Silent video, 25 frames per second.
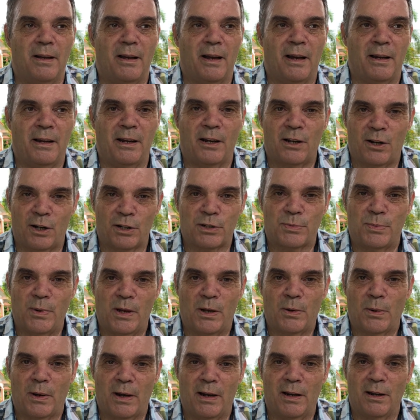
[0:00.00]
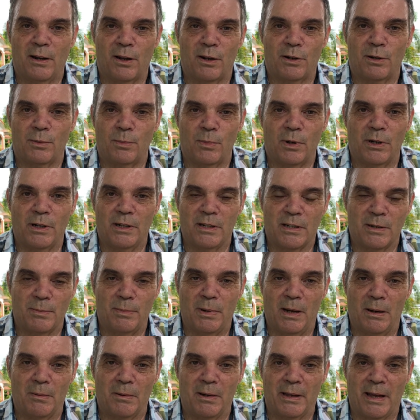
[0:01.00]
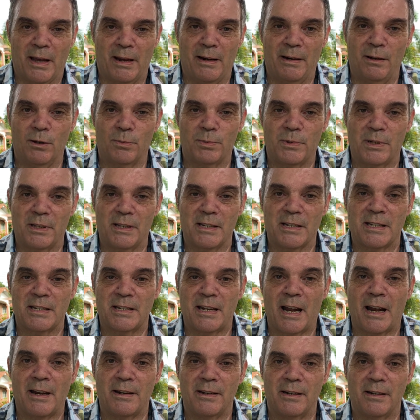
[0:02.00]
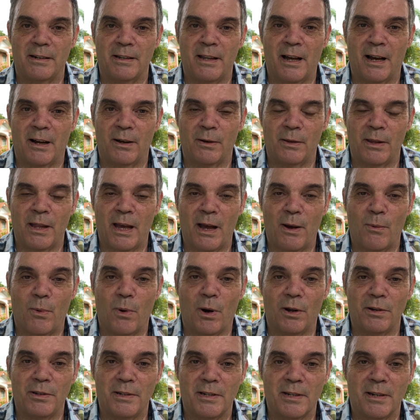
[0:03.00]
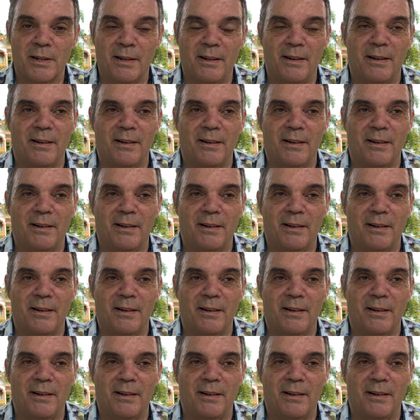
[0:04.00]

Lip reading: And it cost me quite a lot of money to be able to get it up to the standard that they want.